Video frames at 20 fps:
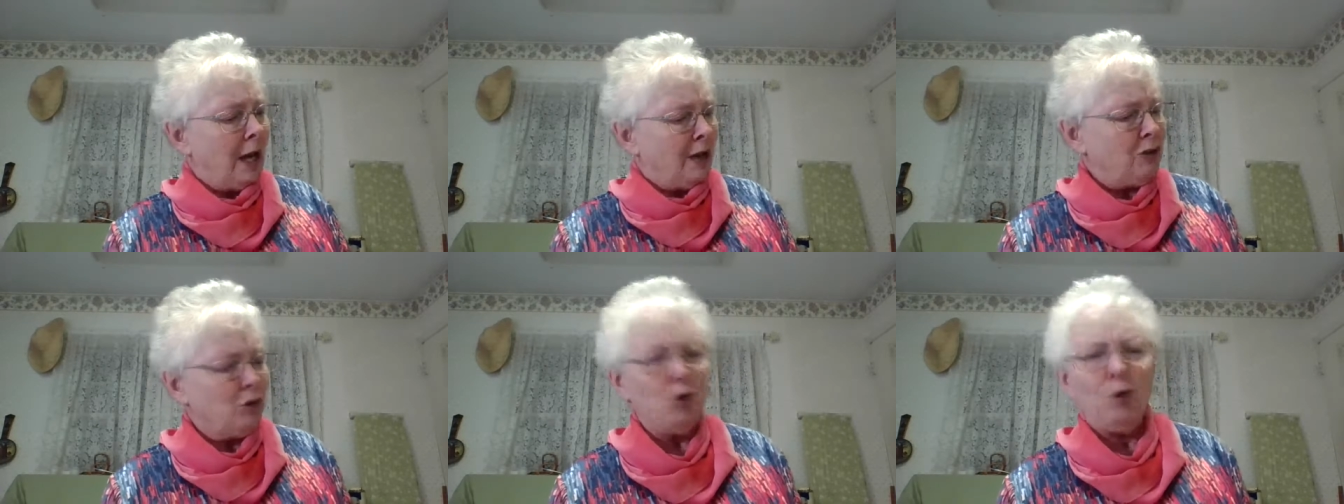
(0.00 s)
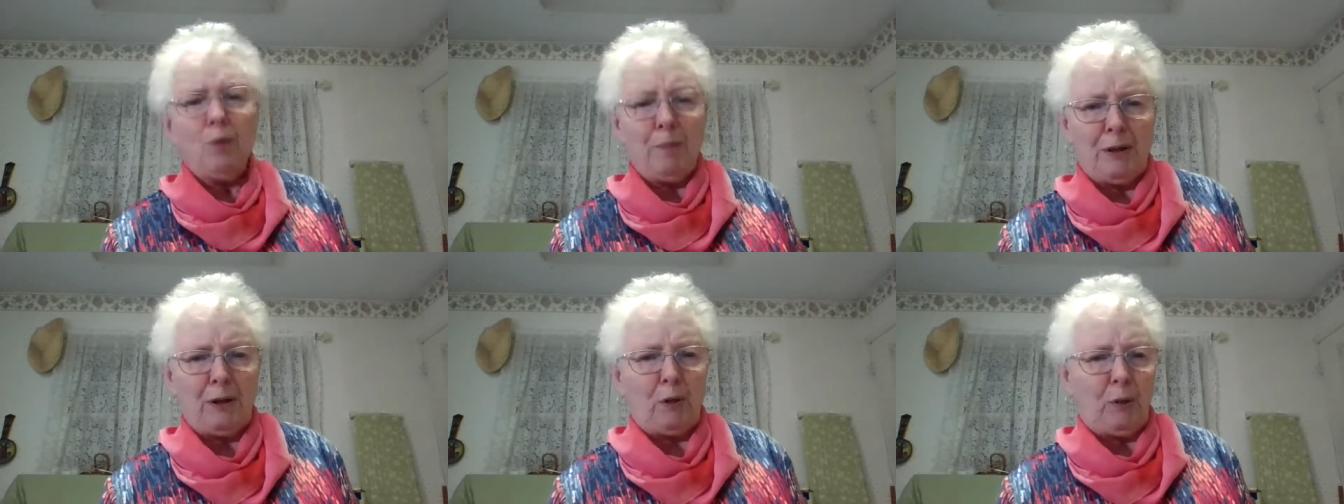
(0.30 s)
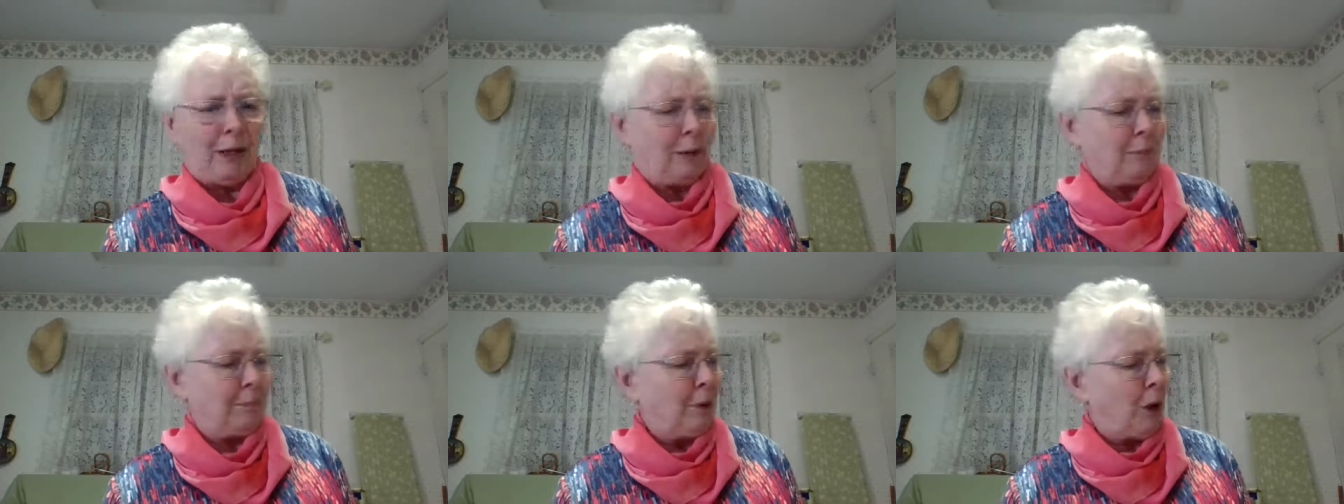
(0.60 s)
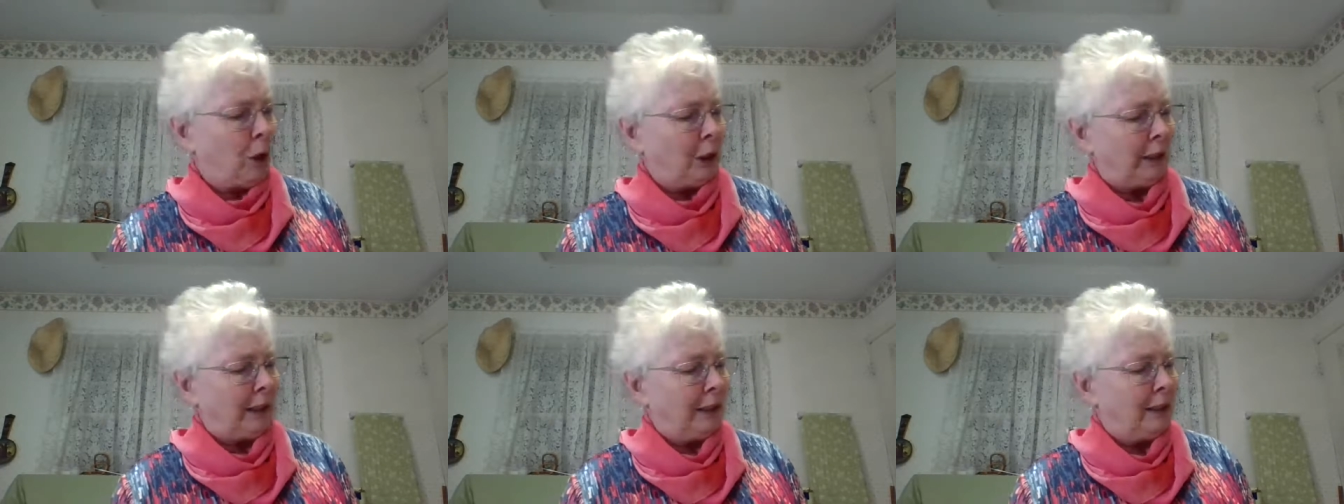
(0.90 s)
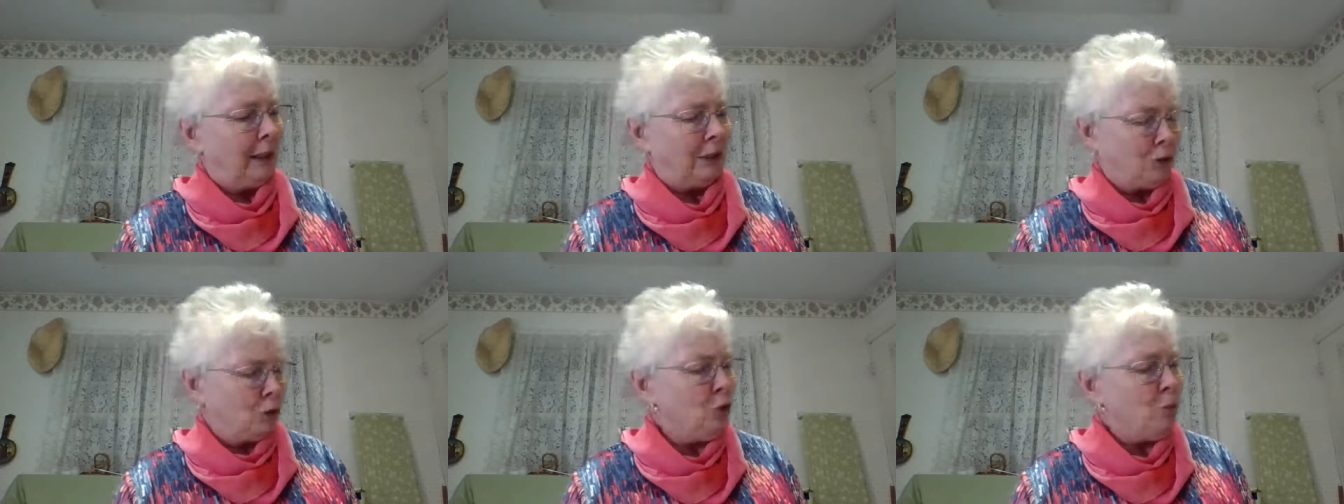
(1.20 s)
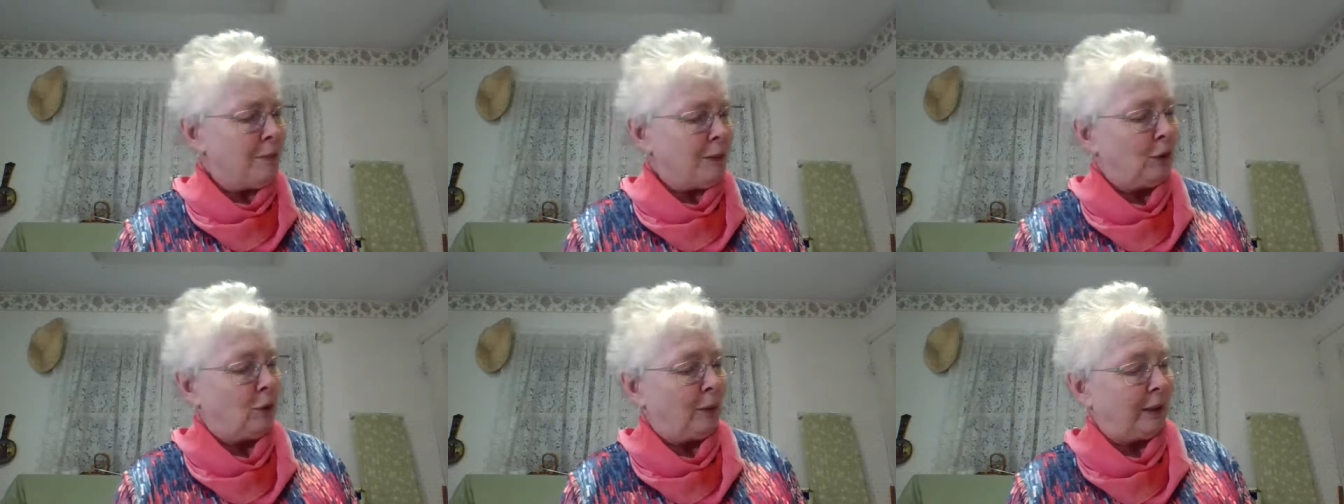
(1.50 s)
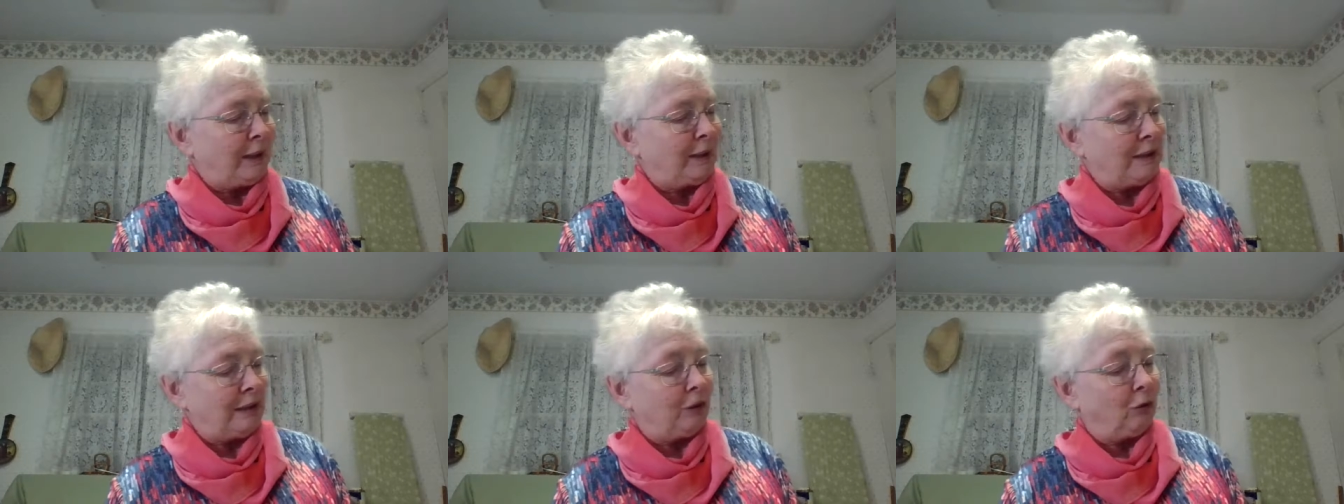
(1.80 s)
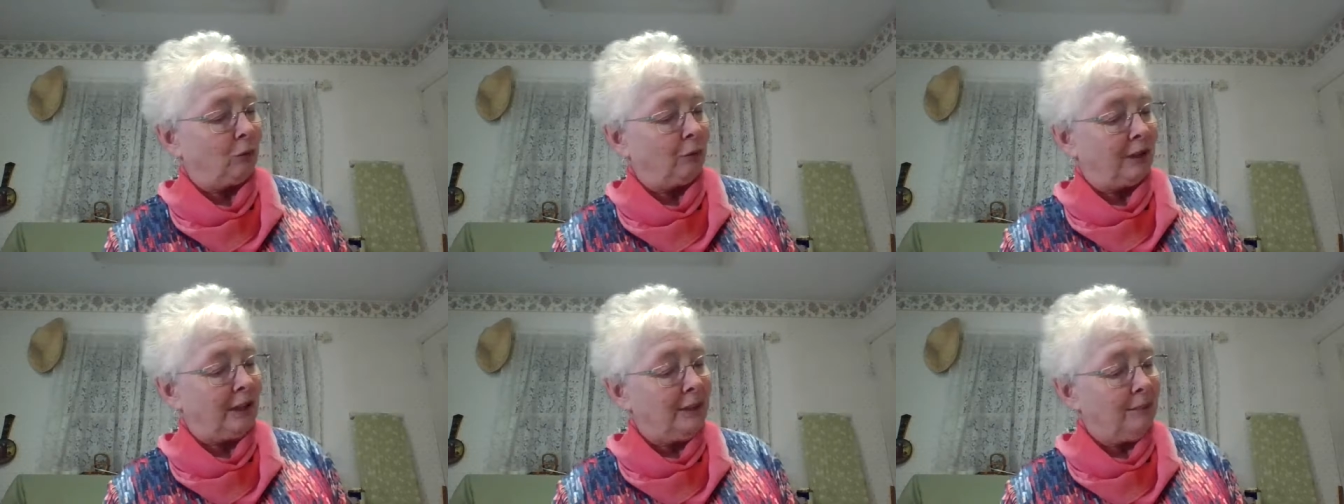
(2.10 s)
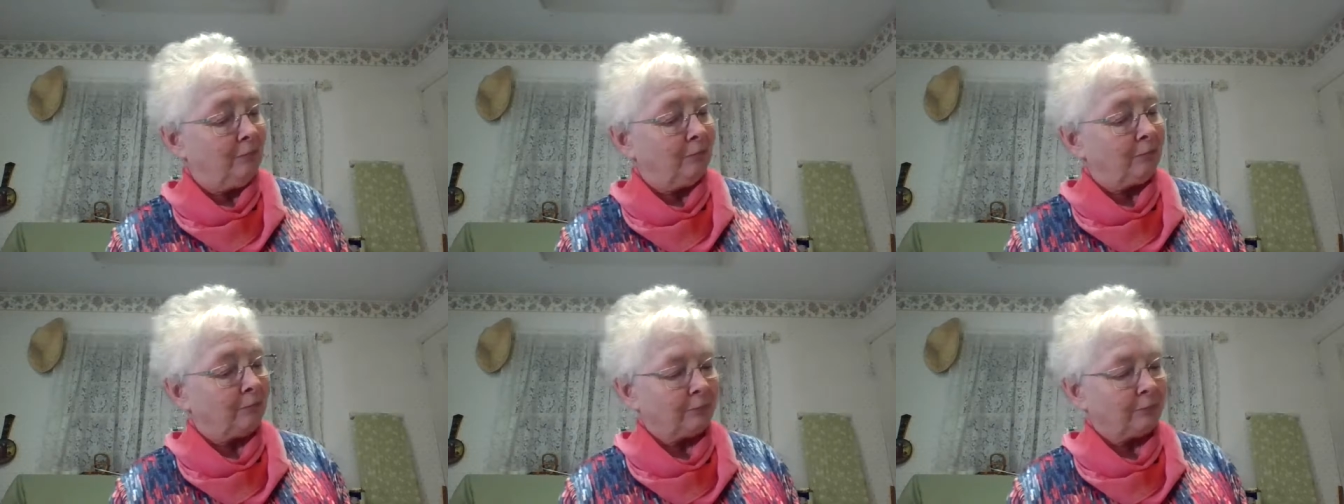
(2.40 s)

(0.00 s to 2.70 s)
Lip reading: Do be quick, Polly. Do be quick, Diggory.